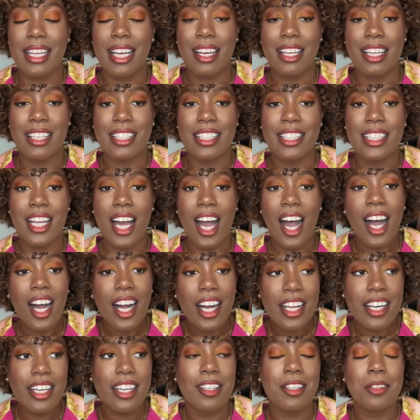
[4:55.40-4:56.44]

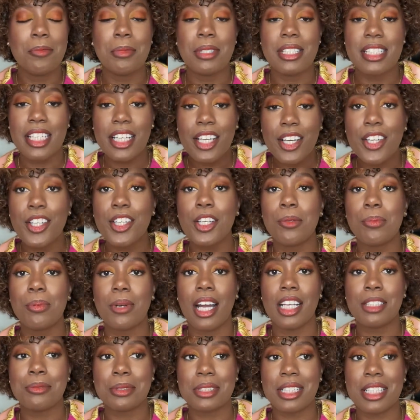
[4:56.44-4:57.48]
non-material
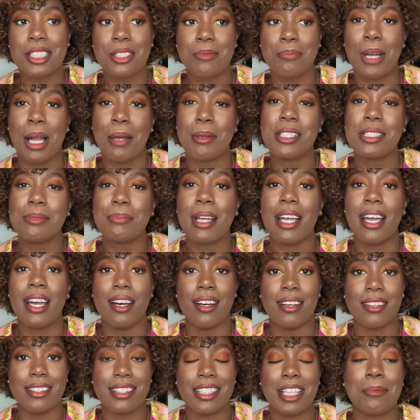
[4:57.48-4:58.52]
prized possession probably is my
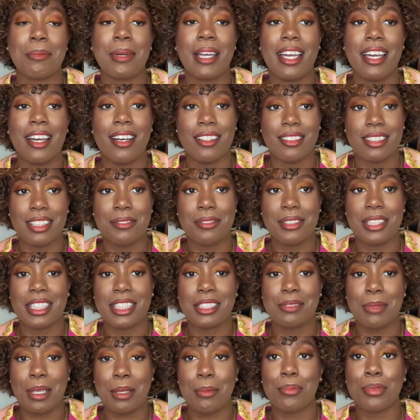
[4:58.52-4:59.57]
health. Like my health, I feel like is
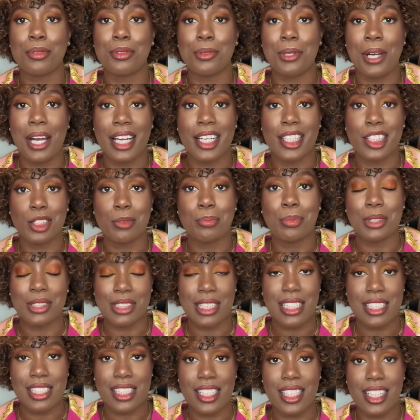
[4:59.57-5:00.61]
my prized
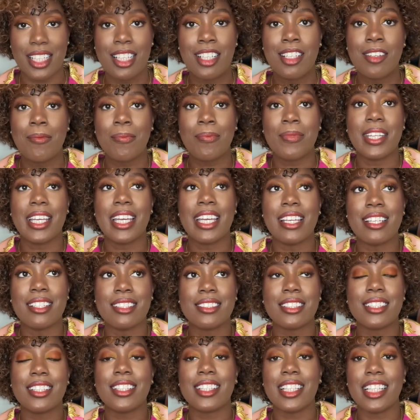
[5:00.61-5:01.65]
possession. It is
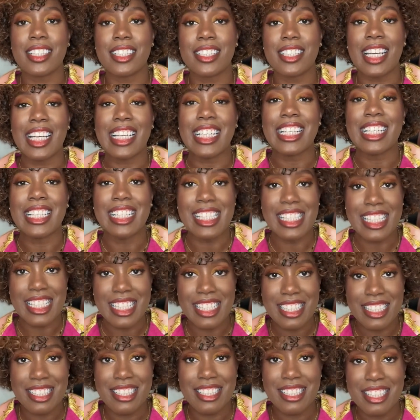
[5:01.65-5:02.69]
the thing that I
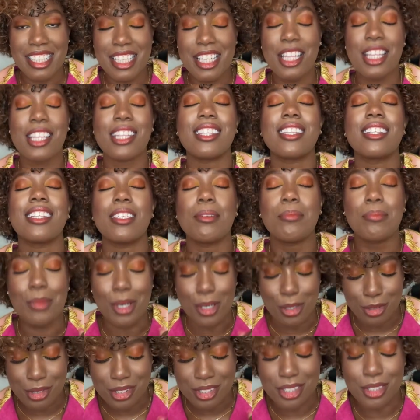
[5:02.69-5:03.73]
need the
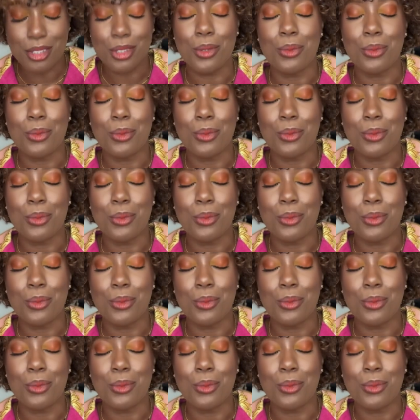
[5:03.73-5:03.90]
most in the